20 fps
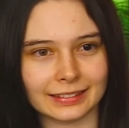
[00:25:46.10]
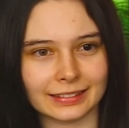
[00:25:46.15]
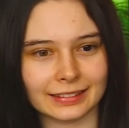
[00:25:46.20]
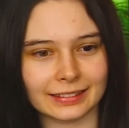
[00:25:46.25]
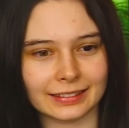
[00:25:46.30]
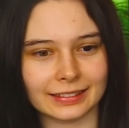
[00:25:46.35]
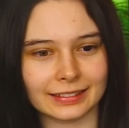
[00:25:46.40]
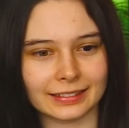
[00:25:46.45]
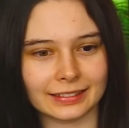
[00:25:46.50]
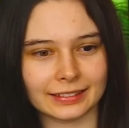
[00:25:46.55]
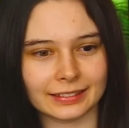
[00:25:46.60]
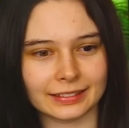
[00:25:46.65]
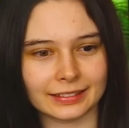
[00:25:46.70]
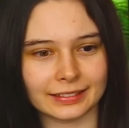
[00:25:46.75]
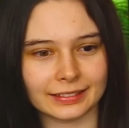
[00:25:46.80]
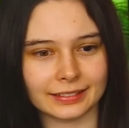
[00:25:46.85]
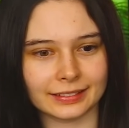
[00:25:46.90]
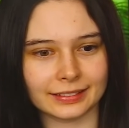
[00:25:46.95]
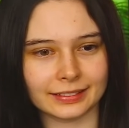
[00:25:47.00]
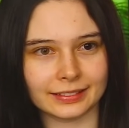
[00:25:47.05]

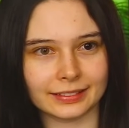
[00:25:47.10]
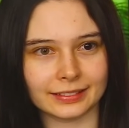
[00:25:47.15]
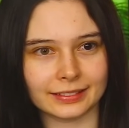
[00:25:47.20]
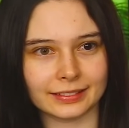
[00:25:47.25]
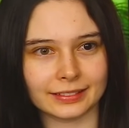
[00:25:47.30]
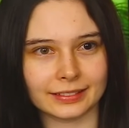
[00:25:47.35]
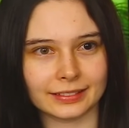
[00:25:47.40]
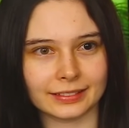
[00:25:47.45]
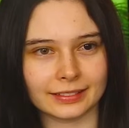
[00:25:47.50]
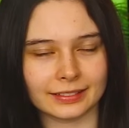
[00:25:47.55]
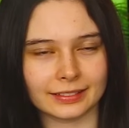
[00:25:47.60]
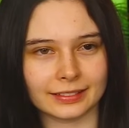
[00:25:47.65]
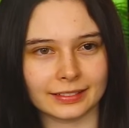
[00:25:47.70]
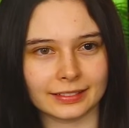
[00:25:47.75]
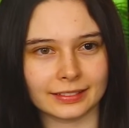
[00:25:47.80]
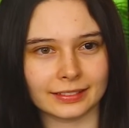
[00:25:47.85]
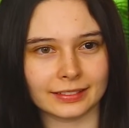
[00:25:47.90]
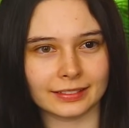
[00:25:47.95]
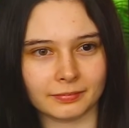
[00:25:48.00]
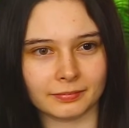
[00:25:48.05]

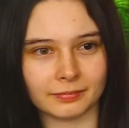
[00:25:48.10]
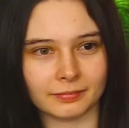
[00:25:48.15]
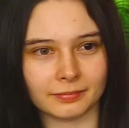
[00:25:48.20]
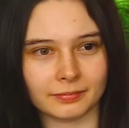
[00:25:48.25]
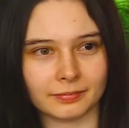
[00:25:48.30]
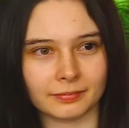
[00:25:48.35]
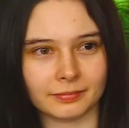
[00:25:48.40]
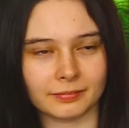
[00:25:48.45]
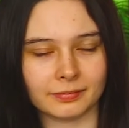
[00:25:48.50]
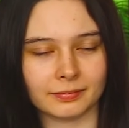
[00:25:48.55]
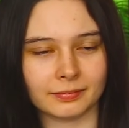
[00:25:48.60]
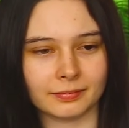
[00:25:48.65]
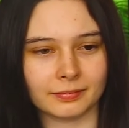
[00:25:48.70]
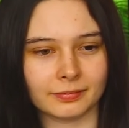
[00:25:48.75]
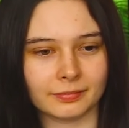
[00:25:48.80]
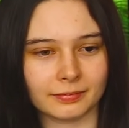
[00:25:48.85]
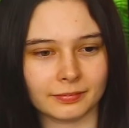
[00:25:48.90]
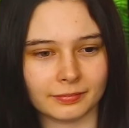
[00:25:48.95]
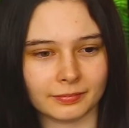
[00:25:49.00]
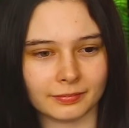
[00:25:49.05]

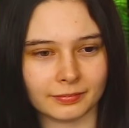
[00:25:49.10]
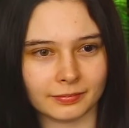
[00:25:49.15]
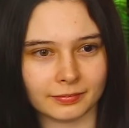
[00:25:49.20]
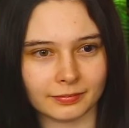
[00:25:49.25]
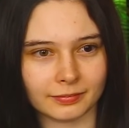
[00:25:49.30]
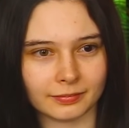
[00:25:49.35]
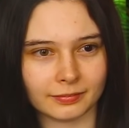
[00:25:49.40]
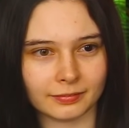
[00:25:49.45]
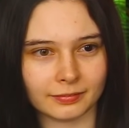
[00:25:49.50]
(not speaking)